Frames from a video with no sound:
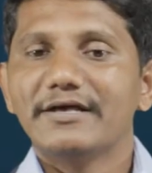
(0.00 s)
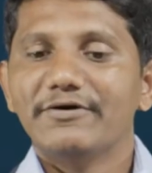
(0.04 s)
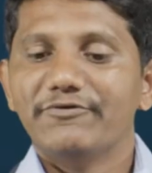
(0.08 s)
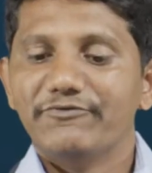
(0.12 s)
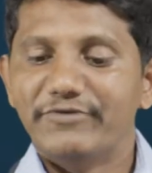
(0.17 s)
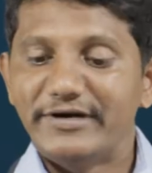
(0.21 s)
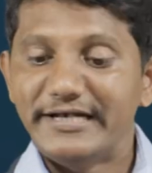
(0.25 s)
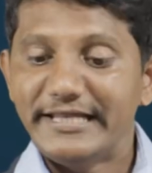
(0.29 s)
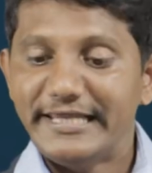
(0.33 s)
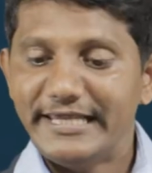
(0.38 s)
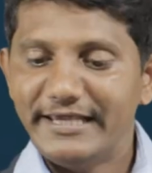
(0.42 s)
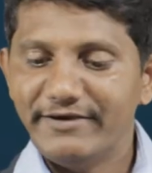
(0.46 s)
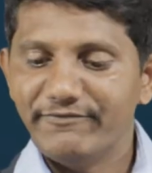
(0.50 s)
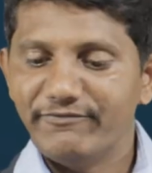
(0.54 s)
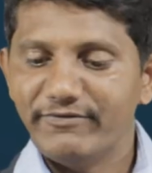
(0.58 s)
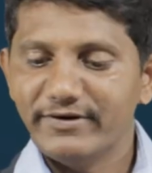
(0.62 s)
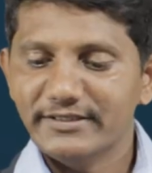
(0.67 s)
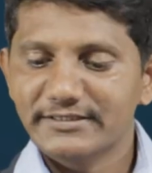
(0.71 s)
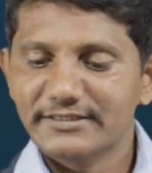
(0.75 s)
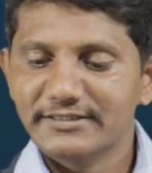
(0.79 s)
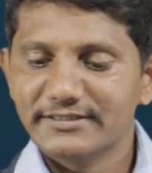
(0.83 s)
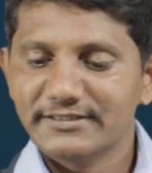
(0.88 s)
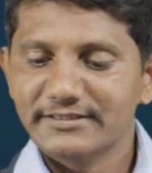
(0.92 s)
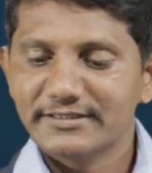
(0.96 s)
When he
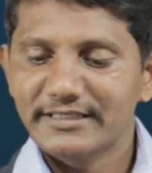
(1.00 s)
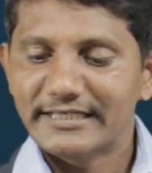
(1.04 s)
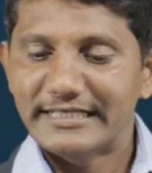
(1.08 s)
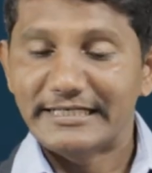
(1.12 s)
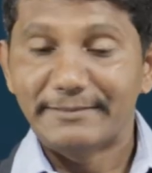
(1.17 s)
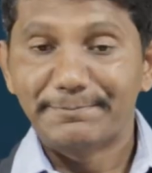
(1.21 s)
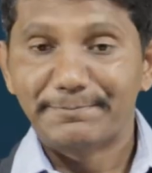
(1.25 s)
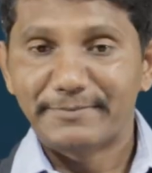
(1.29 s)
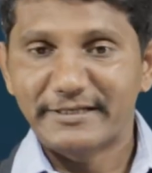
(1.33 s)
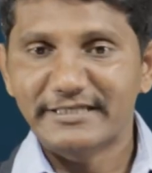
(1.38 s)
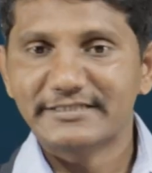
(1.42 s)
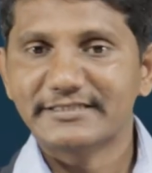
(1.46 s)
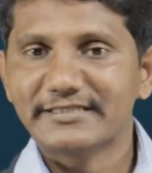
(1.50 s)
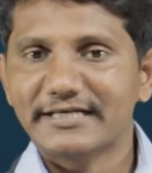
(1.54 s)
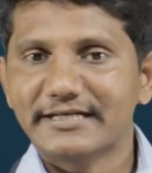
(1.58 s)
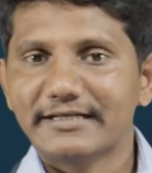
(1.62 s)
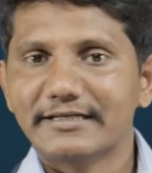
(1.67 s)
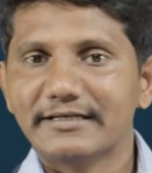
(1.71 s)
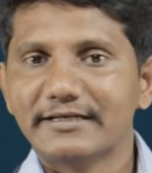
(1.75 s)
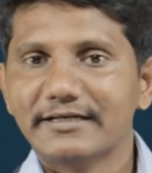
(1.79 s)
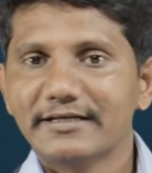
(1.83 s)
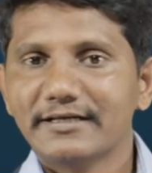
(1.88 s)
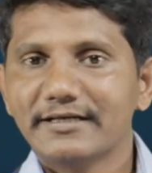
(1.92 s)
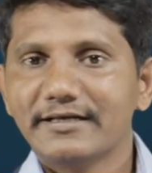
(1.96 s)
was in
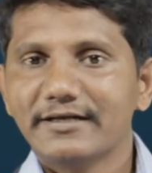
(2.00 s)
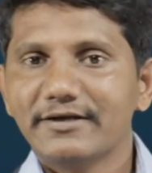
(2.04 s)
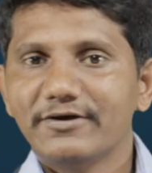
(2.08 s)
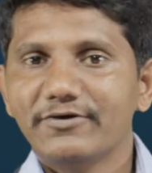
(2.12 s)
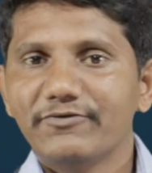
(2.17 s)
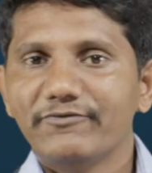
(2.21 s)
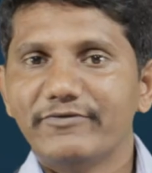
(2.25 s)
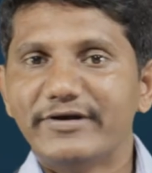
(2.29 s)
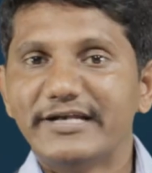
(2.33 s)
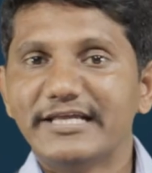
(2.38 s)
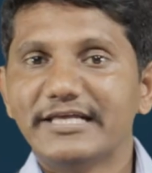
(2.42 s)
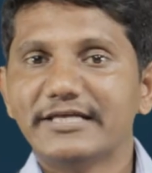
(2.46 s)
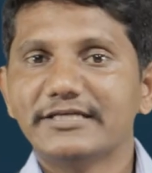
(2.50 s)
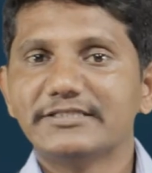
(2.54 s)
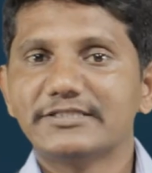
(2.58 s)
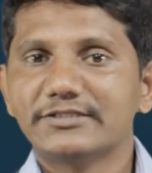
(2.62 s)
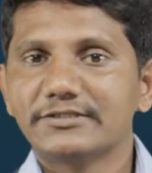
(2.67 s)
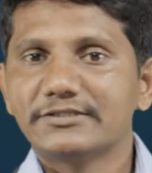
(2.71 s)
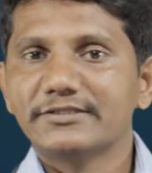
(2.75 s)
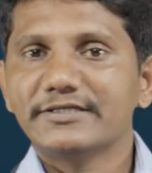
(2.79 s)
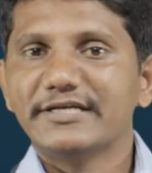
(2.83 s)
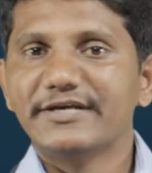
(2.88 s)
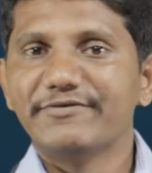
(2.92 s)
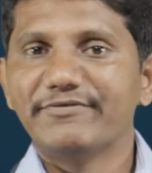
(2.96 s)
prison, when
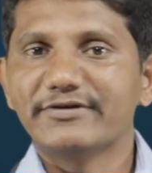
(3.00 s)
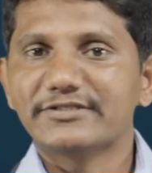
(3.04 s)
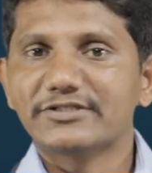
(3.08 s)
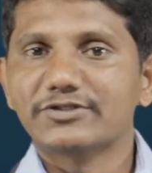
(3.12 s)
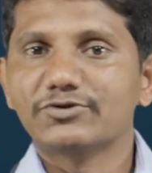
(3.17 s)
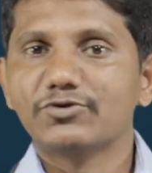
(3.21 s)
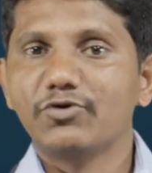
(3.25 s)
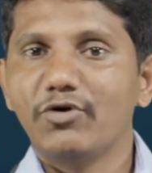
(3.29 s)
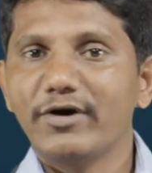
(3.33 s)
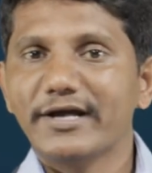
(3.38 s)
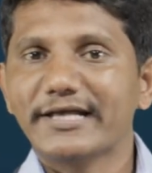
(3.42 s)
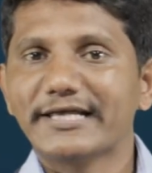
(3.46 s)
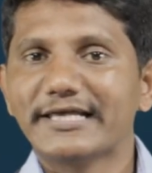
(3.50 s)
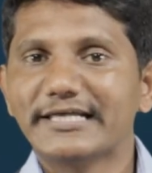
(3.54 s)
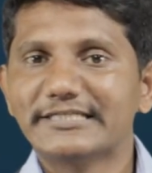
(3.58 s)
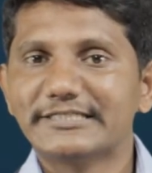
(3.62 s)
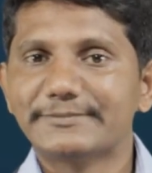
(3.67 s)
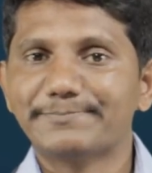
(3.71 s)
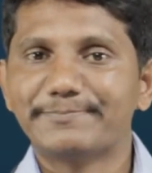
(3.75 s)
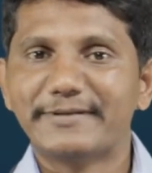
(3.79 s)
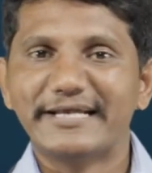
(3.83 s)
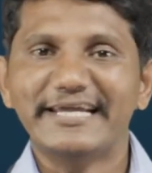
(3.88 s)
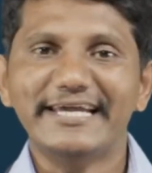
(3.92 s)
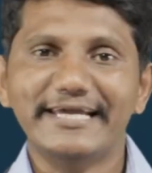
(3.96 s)
he's, he was going
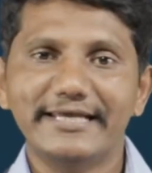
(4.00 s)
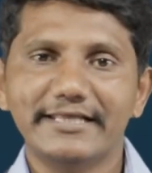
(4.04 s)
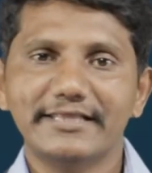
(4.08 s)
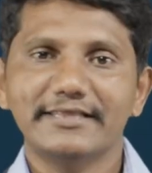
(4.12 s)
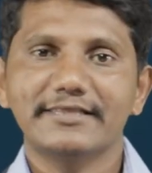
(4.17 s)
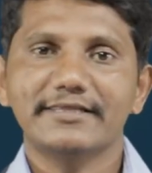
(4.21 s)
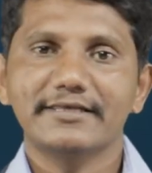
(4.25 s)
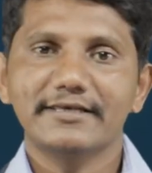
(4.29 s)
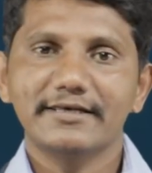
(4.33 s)
his breath,